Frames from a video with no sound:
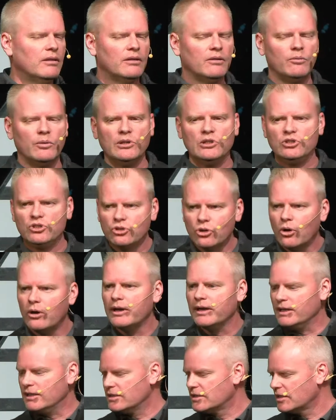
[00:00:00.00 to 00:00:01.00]

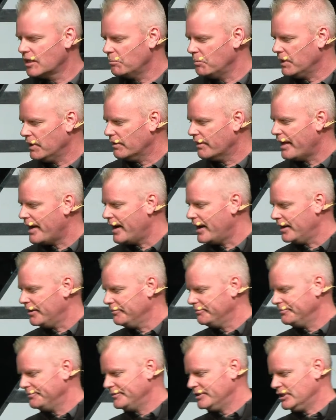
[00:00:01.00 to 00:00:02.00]
Rejoice and be glad,
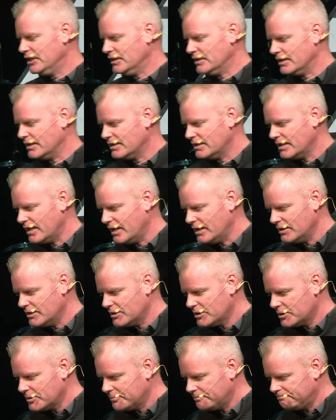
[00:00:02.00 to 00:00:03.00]
Jesus
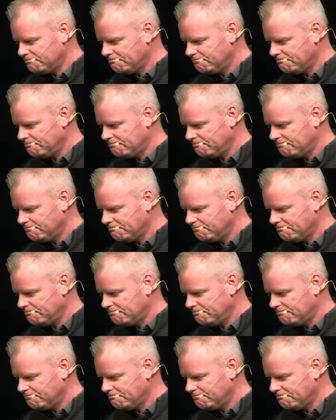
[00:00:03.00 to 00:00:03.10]
says.